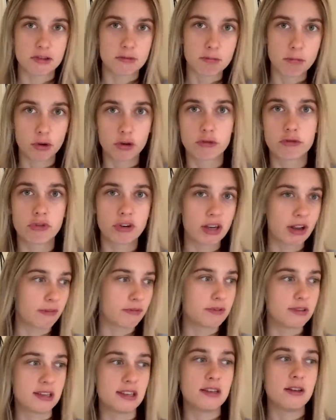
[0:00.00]
monitoring
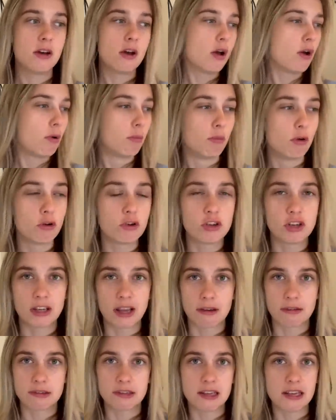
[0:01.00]
FC, watching
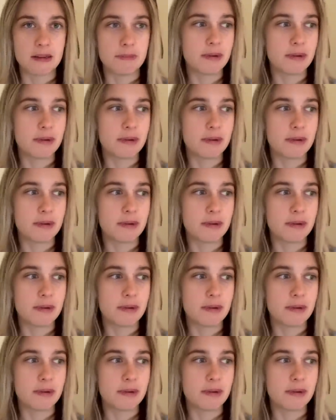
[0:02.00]
FC.